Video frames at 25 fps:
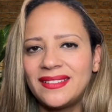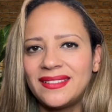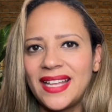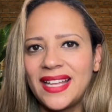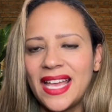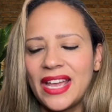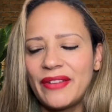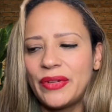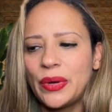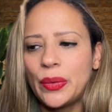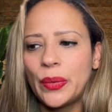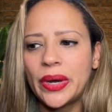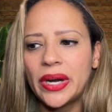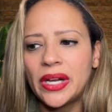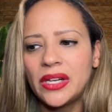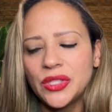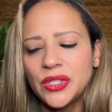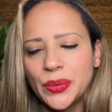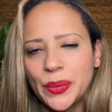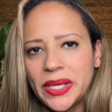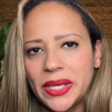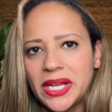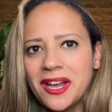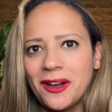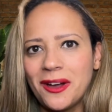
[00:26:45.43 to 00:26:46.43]
everywhere else
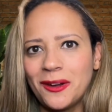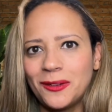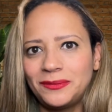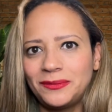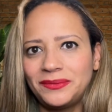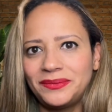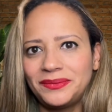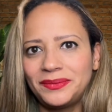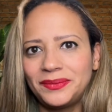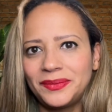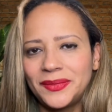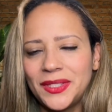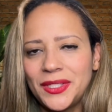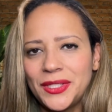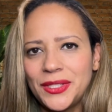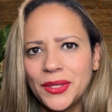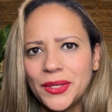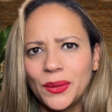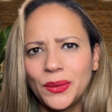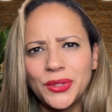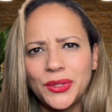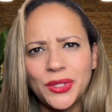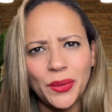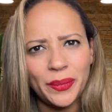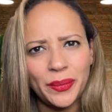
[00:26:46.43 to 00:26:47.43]
we go. So
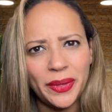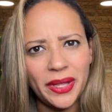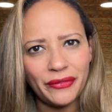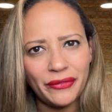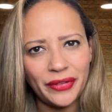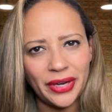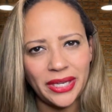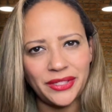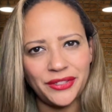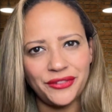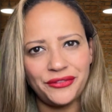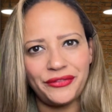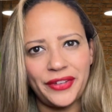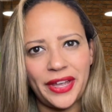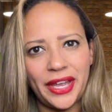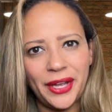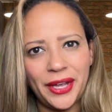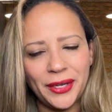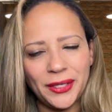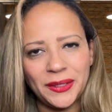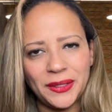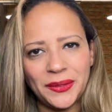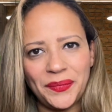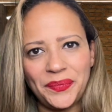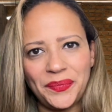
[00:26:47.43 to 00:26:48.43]
don't be afraid to
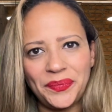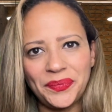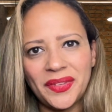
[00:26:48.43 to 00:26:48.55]
fail.